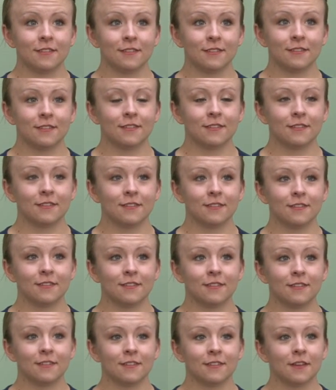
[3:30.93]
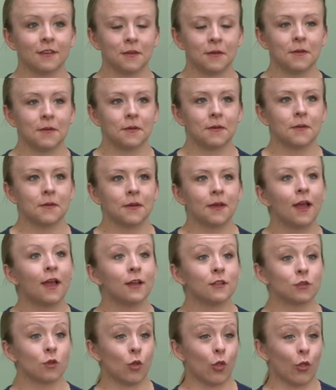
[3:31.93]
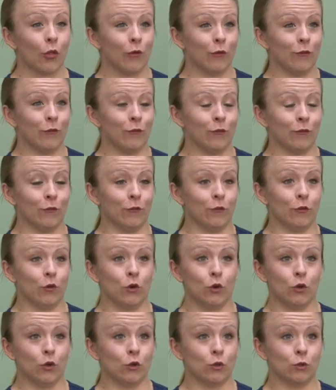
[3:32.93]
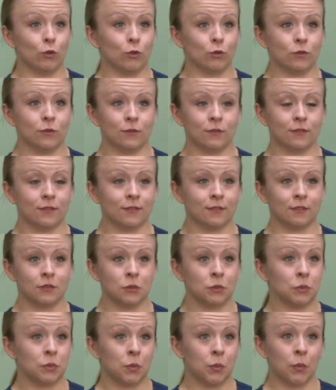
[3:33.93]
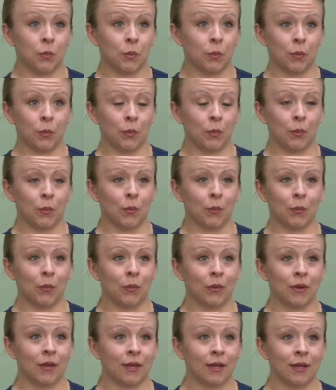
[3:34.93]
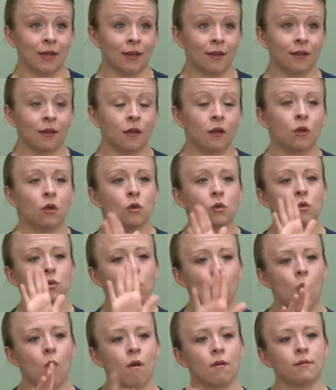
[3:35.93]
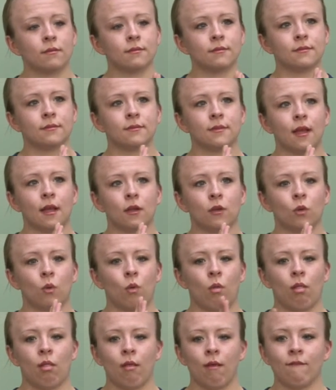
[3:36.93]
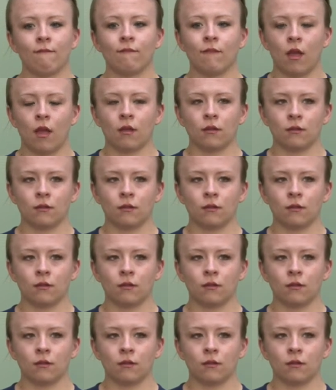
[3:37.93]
Okay, the first goal that we're going to talk about is your technical effectiveness.